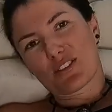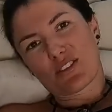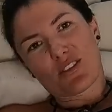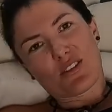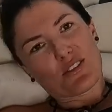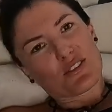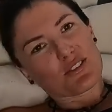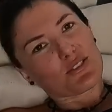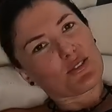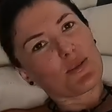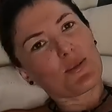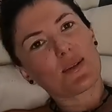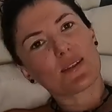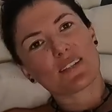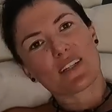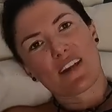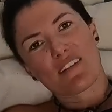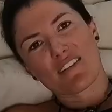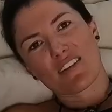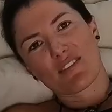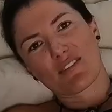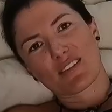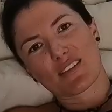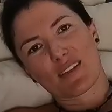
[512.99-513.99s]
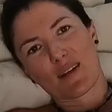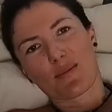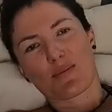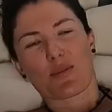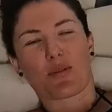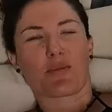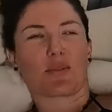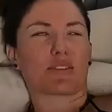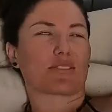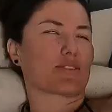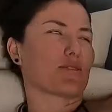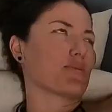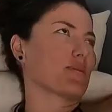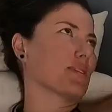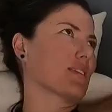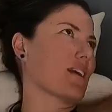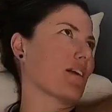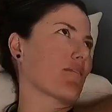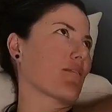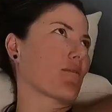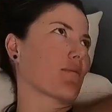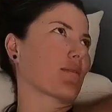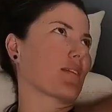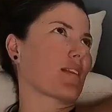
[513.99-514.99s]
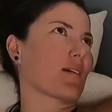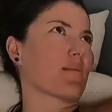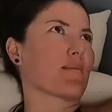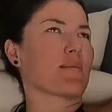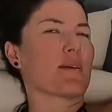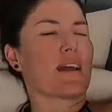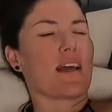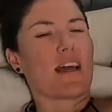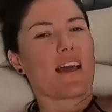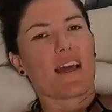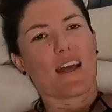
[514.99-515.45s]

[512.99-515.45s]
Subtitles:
to go scuba diving with them, we went scuba diving with them.